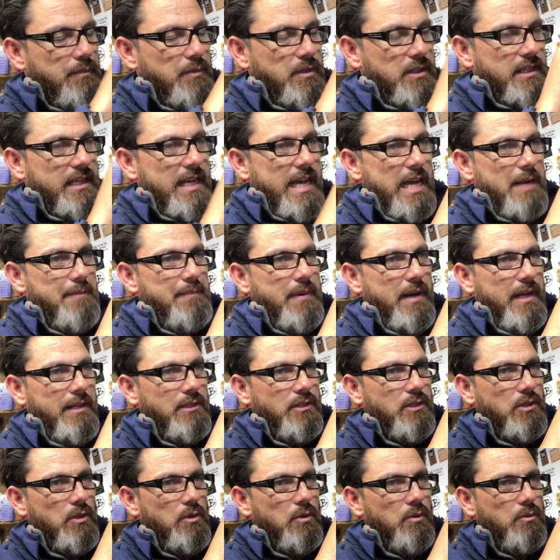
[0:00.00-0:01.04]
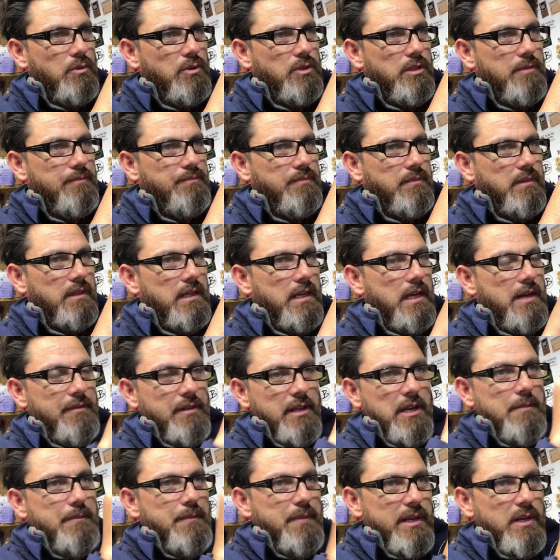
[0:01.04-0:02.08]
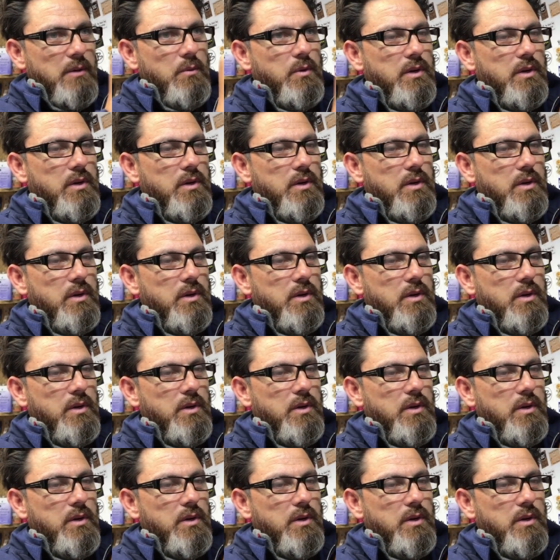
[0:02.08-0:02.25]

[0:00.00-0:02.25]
scattered pencils, then a bit